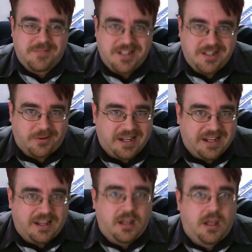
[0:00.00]
to do it,
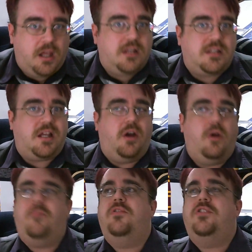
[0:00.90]

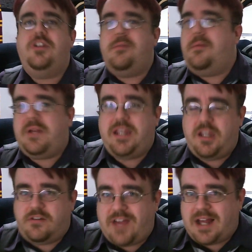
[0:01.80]
so presumably
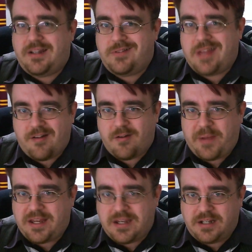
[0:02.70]
you value their
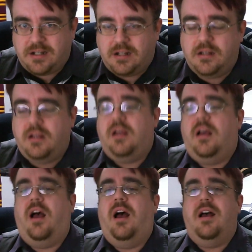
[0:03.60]
opinion.
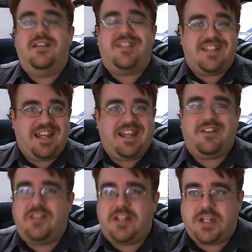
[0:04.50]
So take it
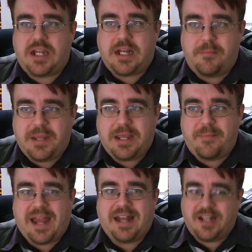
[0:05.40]
on the chin and be a
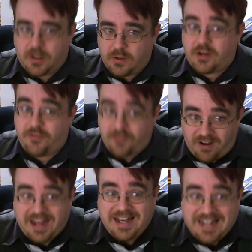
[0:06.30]
man and go and
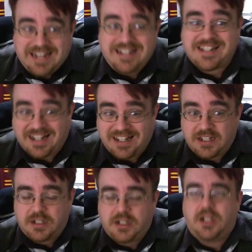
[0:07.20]
cry later.
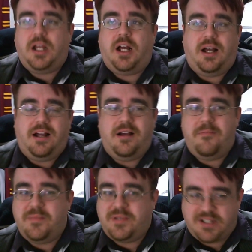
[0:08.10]

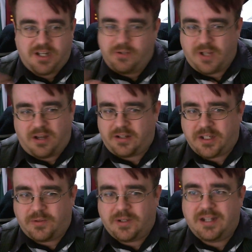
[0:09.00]
Don't
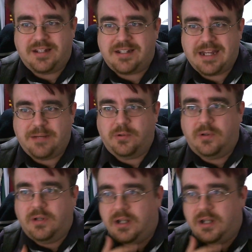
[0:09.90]
argue at the table.